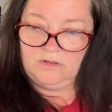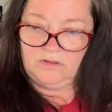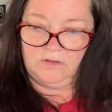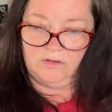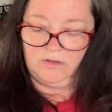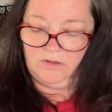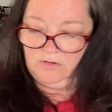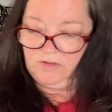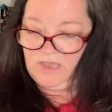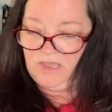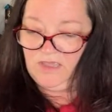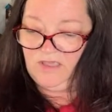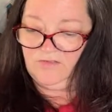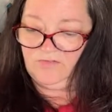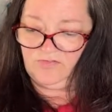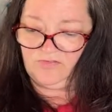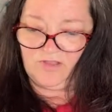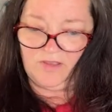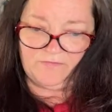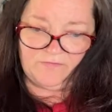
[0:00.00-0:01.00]
Okay, his
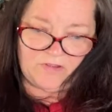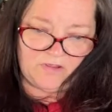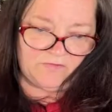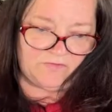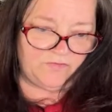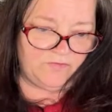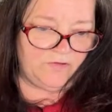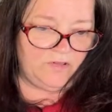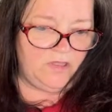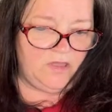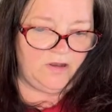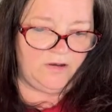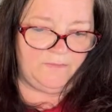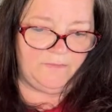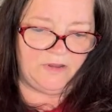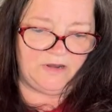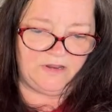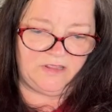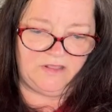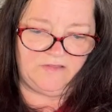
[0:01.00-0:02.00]
stuff goes for a lot of
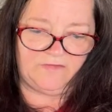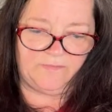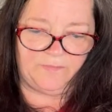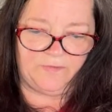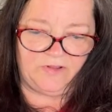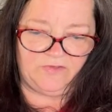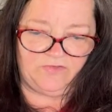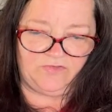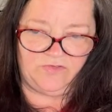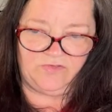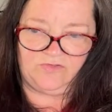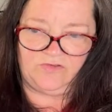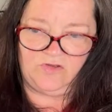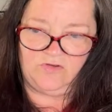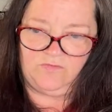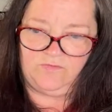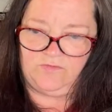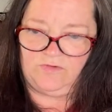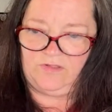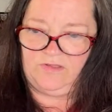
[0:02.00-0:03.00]
money. His bracelets go
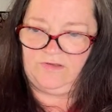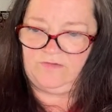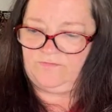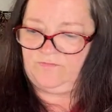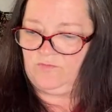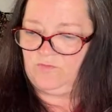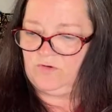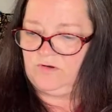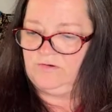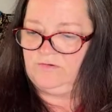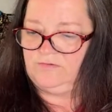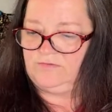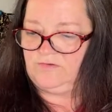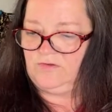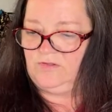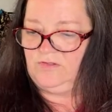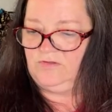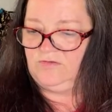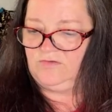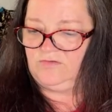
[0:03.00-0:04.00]
for like
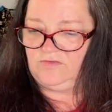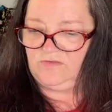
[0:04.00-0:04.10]
$400.